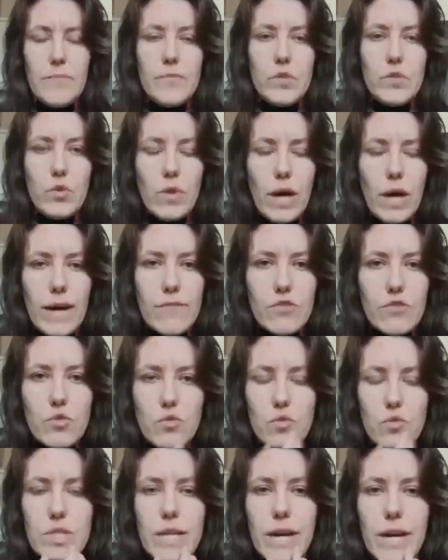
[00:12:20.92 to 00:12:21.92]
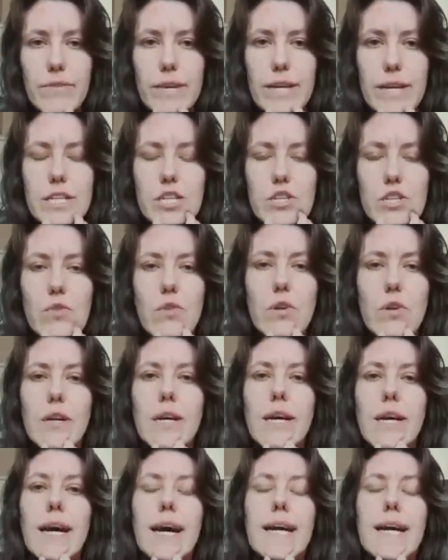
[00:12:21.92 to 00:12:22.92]
You have to direct
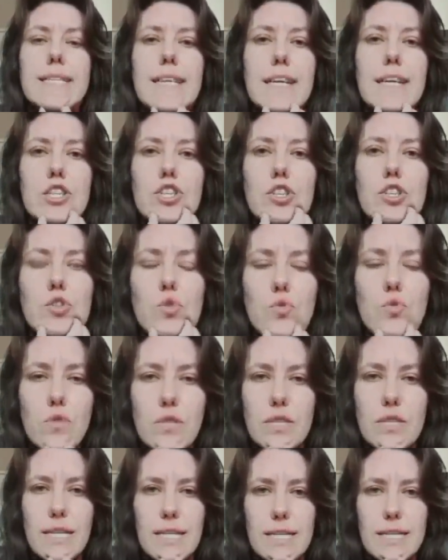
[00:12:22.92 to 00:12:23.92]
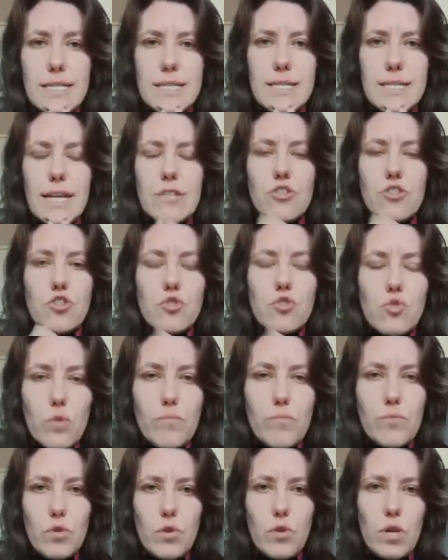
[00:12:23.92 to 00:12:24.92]
your attention to this and
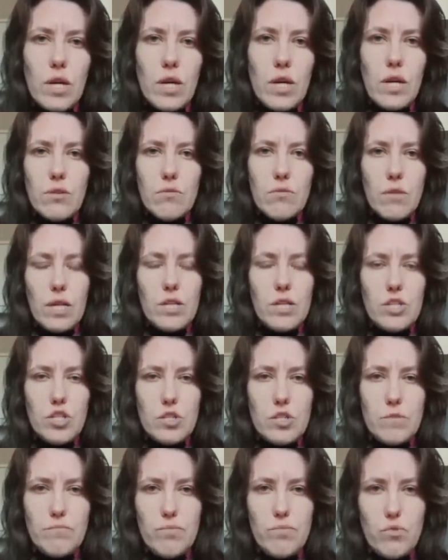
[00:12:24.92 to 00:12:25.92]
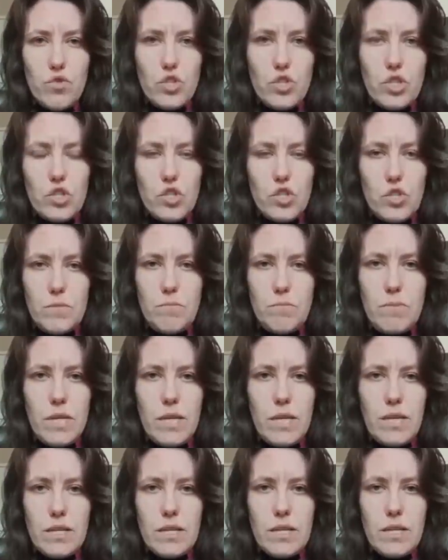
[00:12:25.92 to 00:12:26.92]
stop your religious bullshit
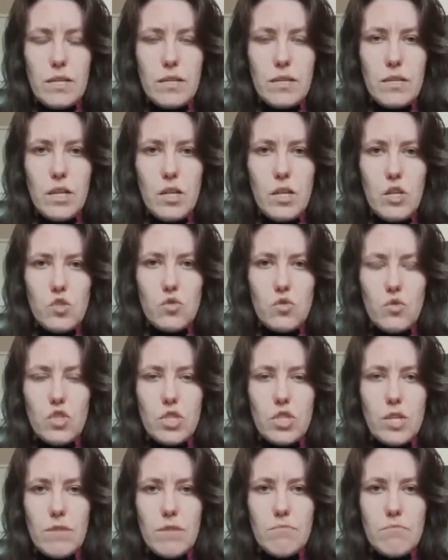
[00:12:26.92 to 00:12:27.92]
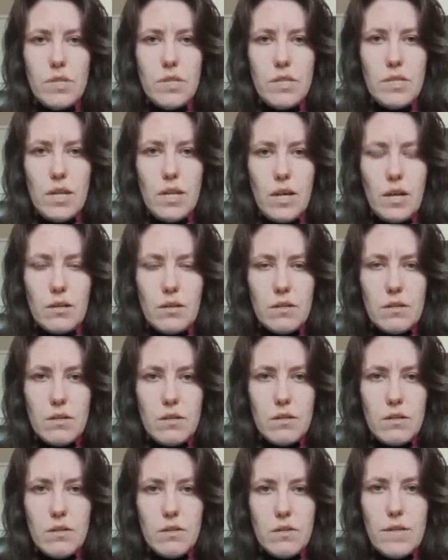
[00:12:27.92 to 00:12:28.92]
speaking in social media.
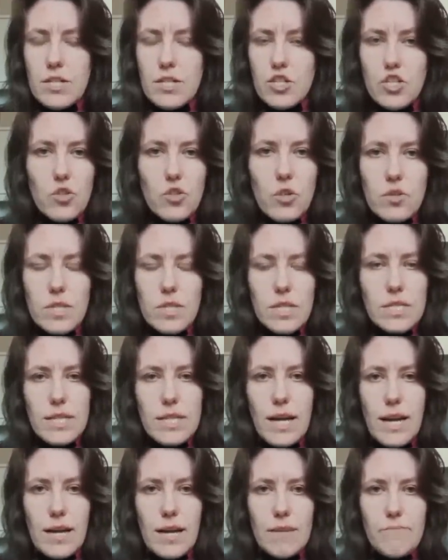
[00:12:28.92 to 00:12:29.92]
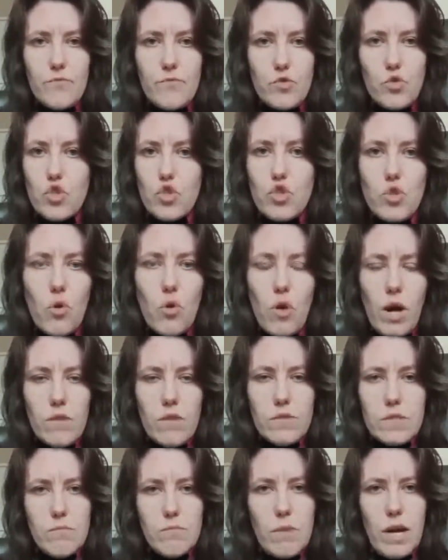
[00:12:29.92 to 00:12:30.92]
That's not the time to show how
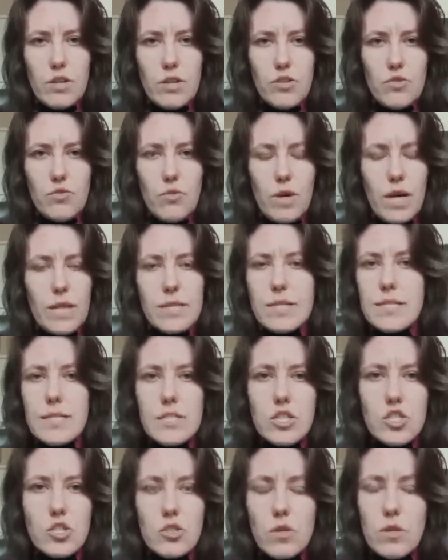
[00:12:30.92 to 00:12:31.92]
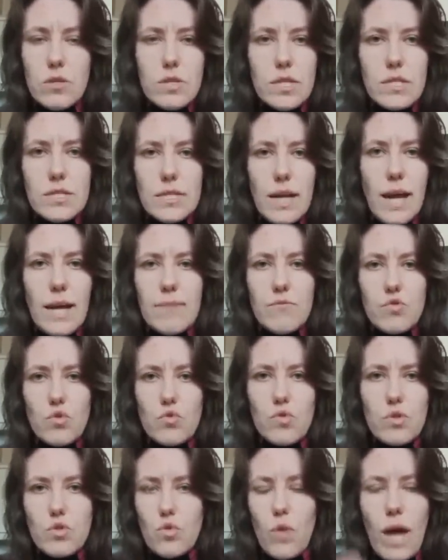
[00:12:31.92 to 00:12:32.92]
smart you are. This is not the time
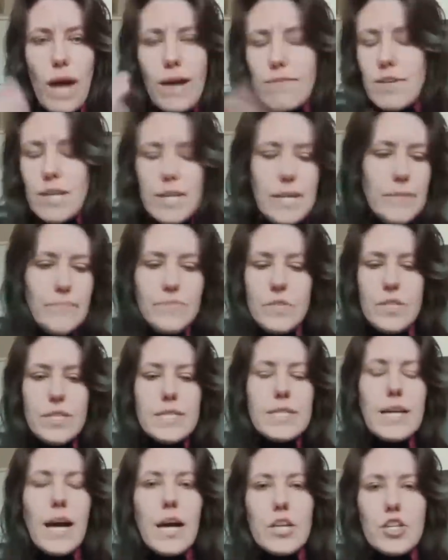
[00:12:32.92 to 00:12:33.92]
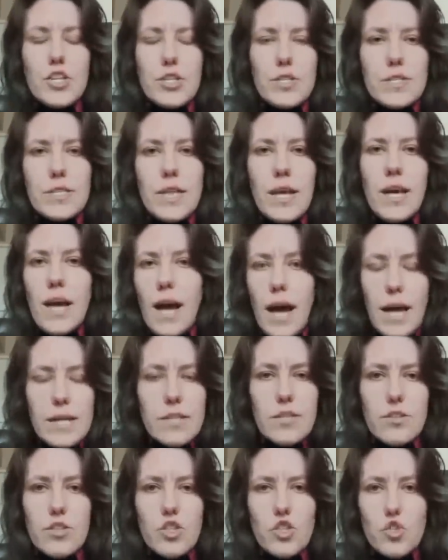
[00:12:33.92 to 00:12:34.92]
to have discussions
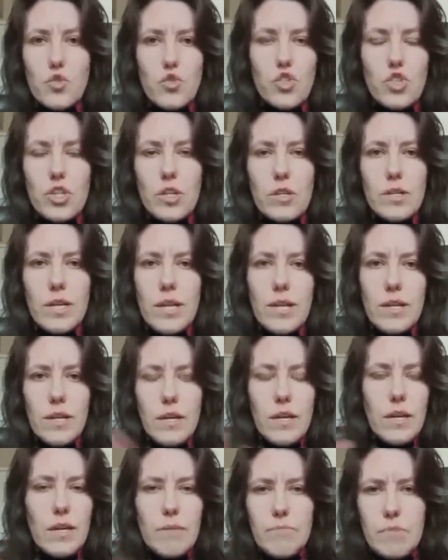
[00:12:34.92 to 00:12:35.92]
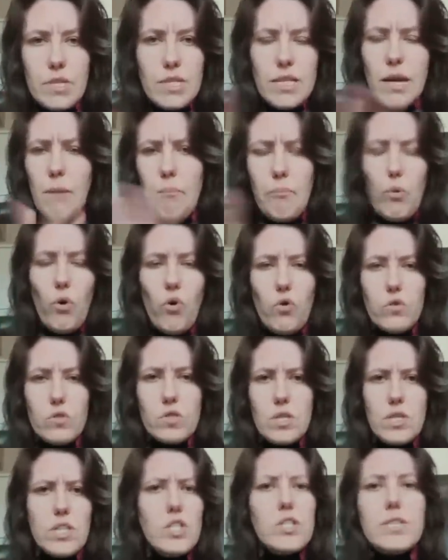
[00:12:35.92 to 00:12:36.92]
under the social media
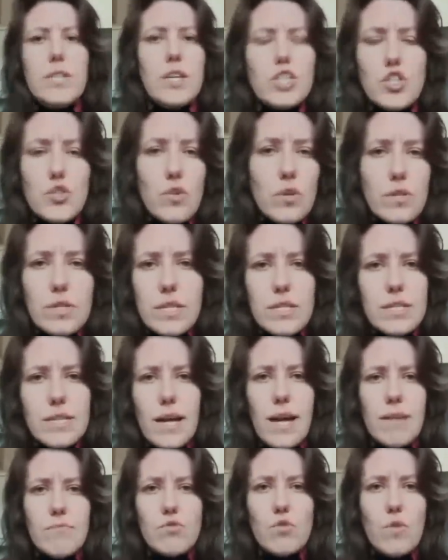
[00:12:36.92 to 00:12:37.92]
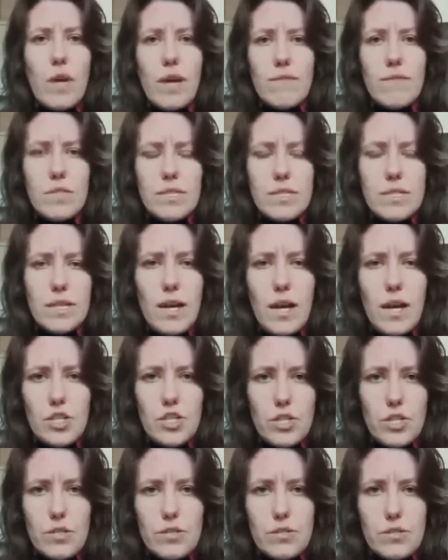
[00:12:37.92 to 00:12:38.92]
posts. That's not the time to have
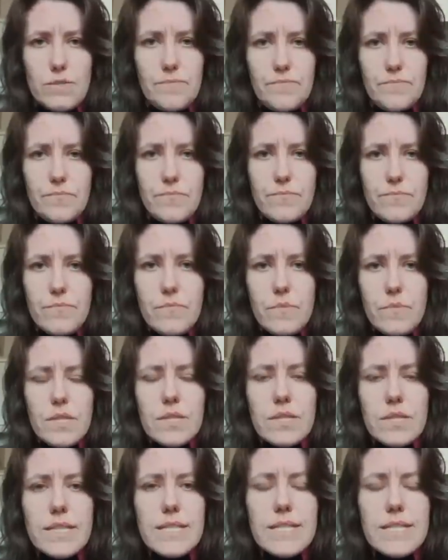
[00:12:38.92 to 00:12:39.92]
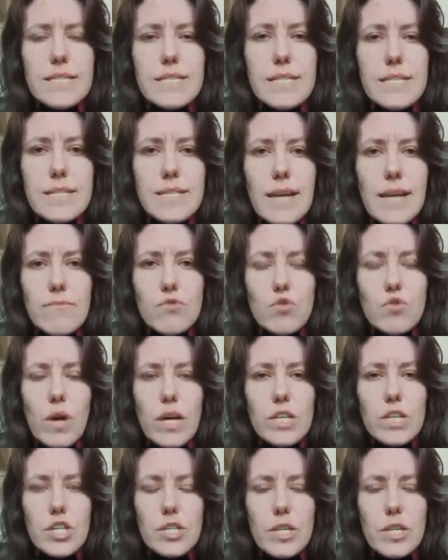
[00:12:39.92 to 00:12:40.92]
discussions. This is the time to
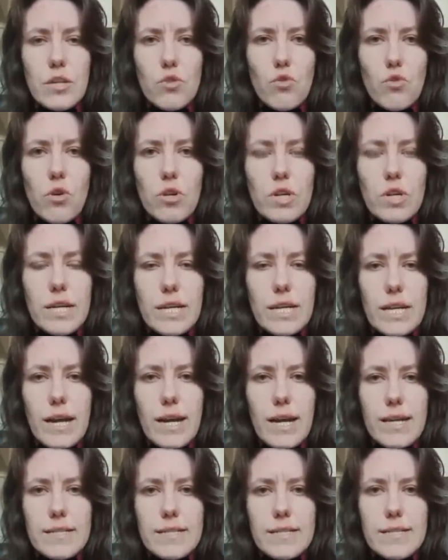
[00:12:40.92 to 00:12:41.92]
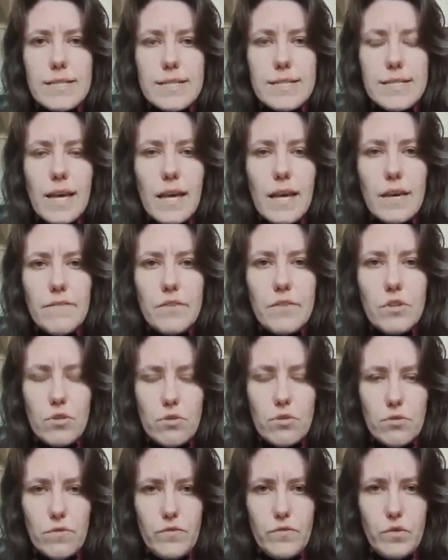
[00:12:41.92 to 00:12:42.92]
action and organize the savior
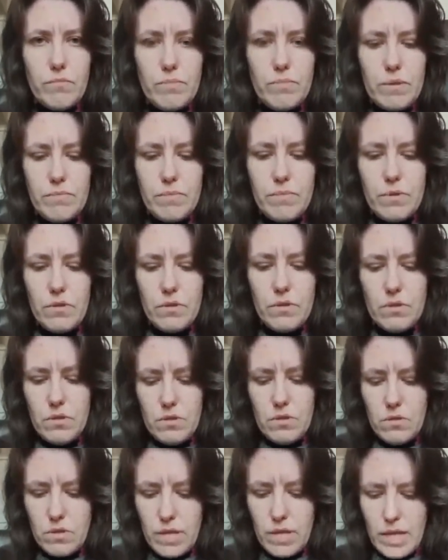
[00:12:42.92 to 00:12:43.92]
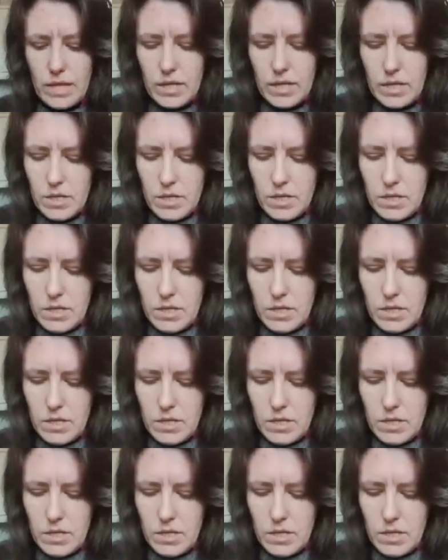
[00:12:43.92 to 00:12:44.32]
of your people, okay?